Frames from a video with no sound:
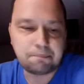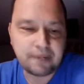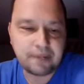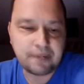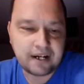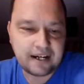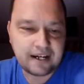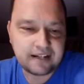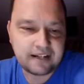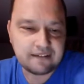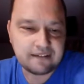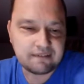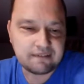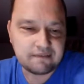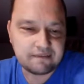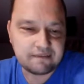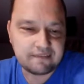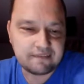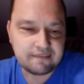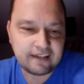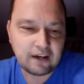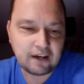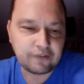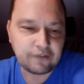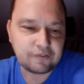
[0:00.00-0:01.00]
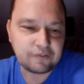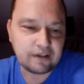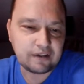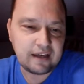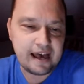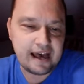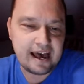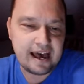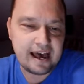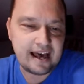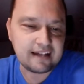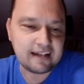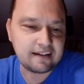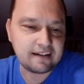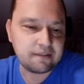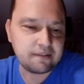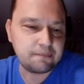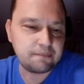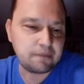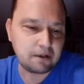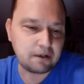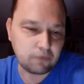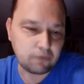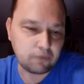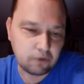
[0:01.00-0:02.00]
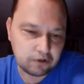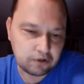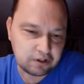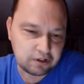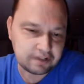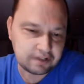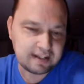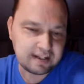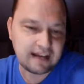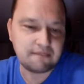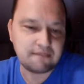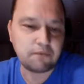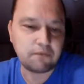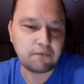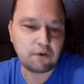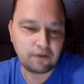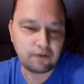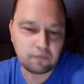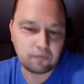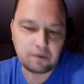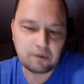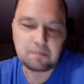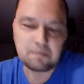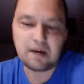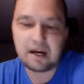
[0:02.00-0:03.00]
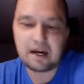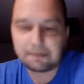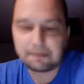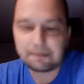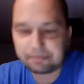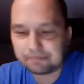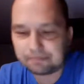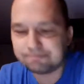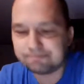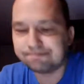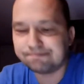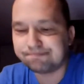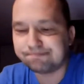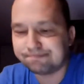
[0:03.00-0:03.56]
But they also add, but it won't hurt to have more than one mop.